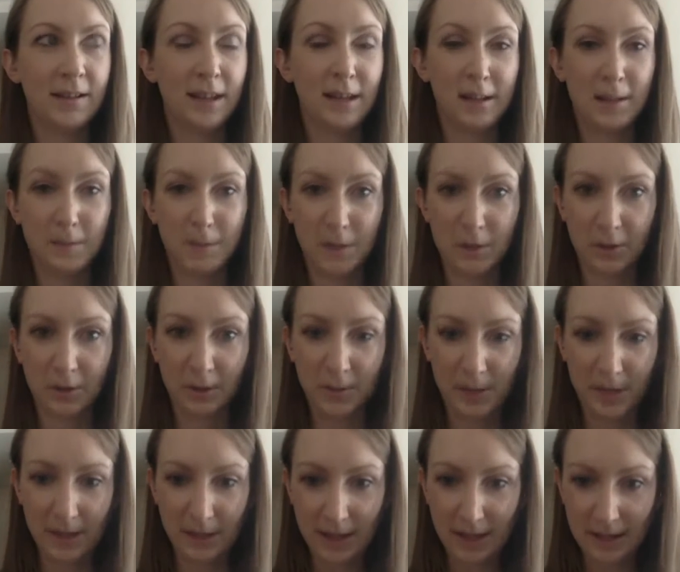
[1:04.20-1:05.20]
visual
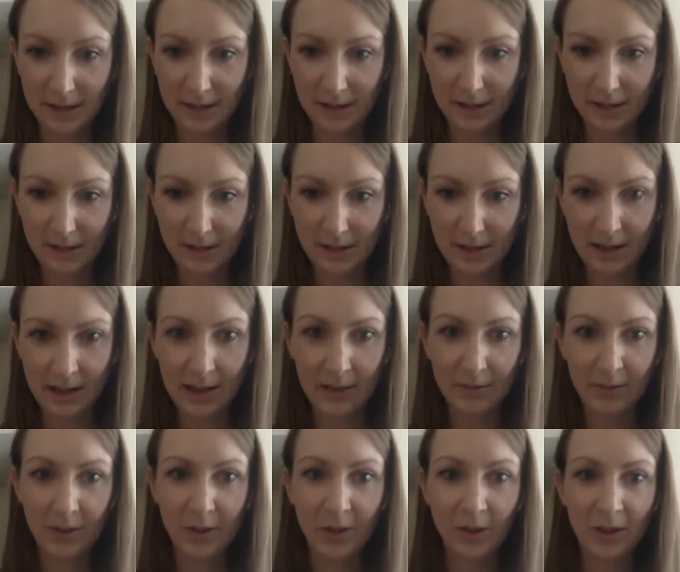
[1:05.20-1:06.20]
communication, and it
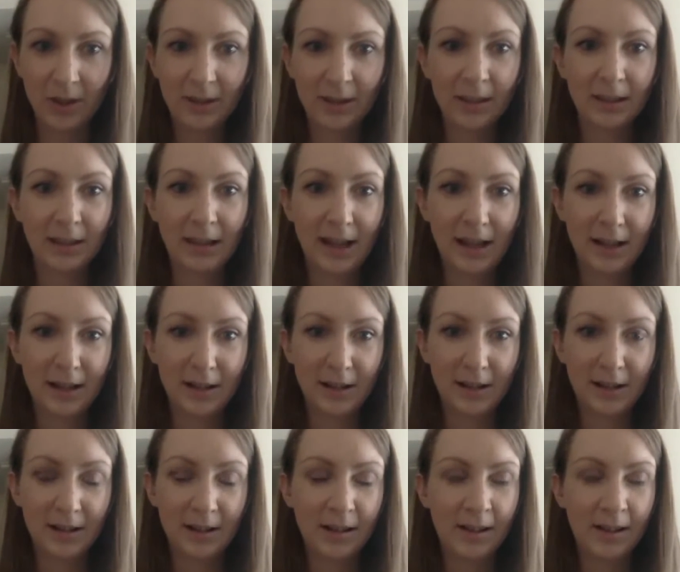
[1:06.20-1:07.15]
was during the latter